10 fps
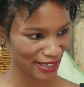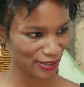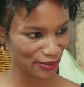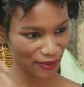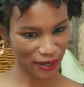
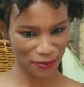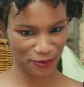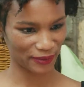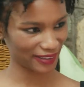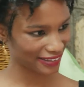So
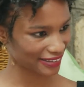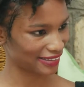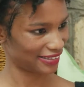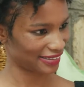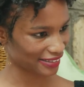now it
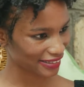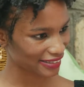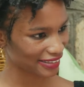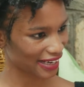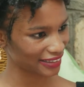
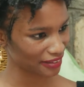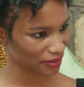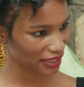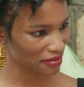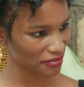started
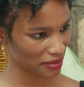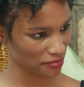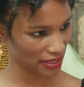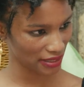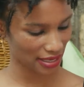becoming a
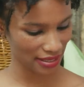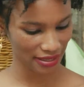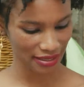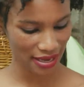business.